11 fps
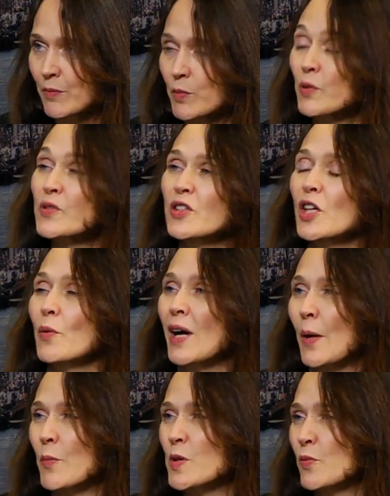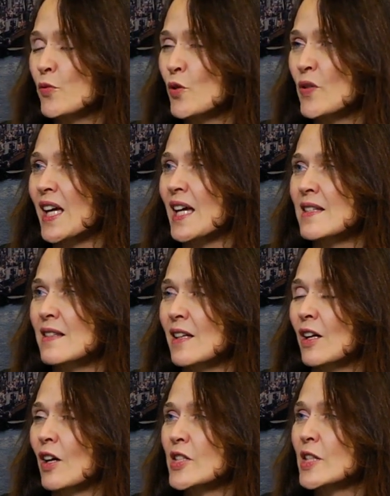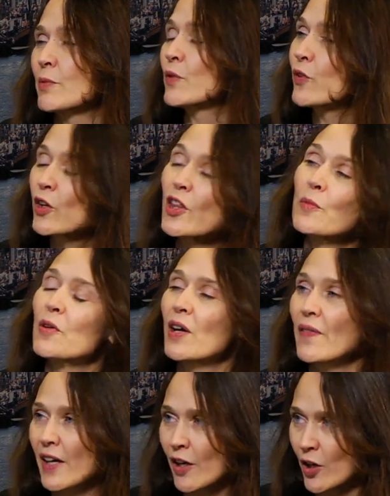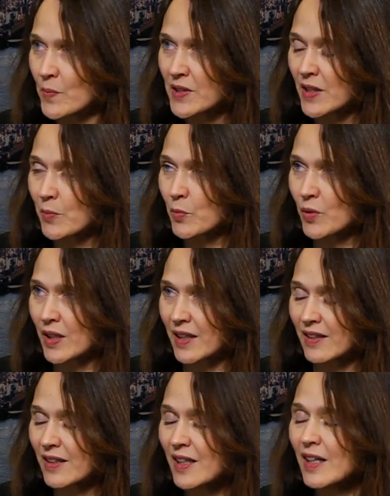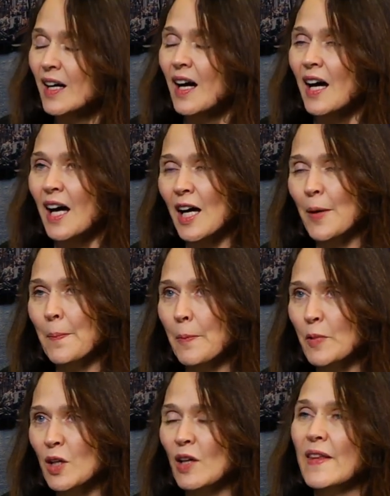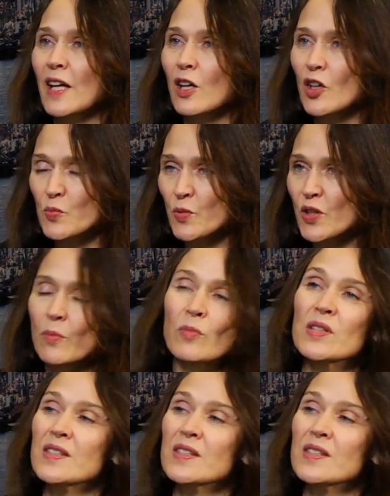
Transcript: We want to know what happens before they get in the car, so we follow them around their homes in the morning. We go in their cars with them, we